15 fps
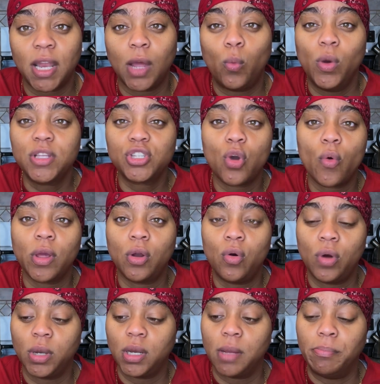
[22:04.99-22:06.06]
Like what's going
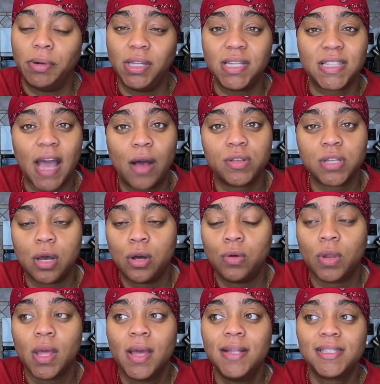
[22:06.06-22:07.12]
on in a bully's
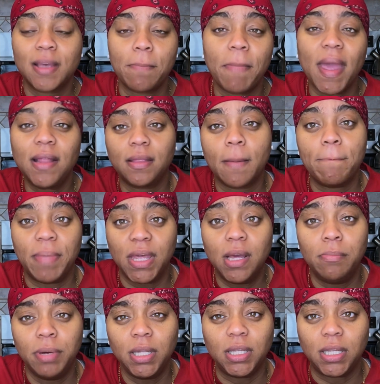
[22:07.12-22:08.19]
household to make them be a
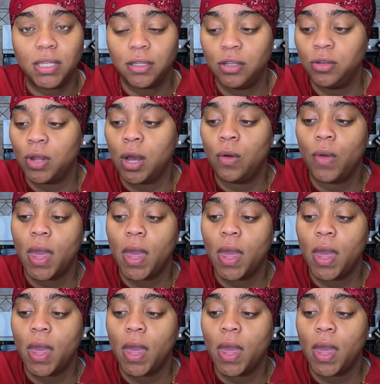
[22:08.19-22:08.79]
bully, you know?